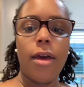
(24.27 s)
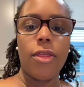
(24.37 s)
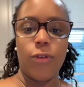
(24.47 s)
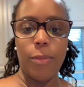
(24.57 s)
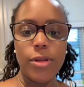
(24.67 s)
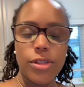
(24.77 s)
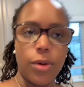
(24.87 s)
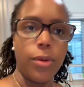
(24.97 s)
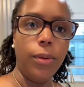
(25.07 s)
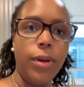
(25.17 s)
3 months
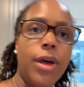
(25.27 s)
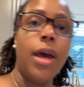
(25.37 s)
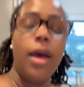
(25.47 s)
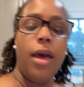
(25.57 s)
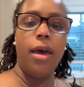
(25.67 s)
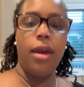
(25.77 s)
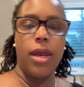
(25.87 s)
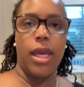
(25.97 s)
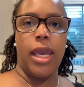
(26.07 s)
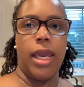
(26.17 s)
old,
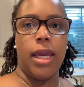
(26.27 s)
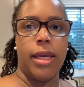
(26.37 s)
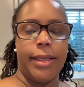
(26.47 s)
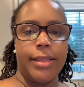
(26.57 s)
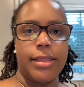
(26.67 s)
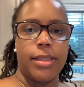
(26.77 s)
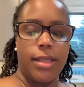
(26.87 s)
and